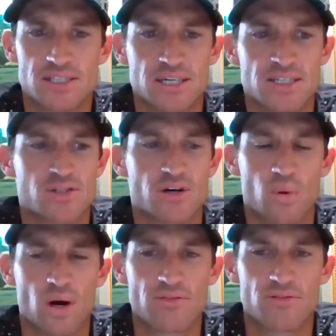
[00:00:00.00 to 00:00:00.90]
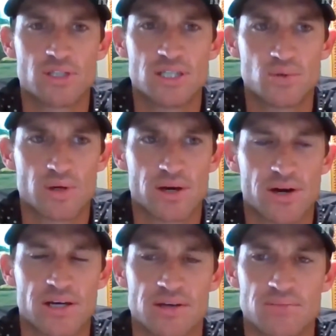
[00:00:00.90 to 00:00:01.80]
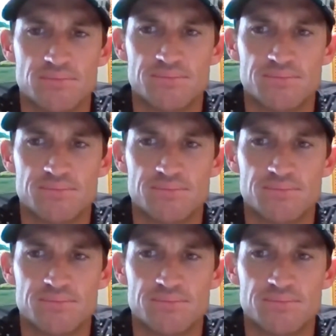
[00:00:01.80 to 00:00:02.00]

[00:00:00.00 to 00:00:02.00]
that's required for T20 cricket.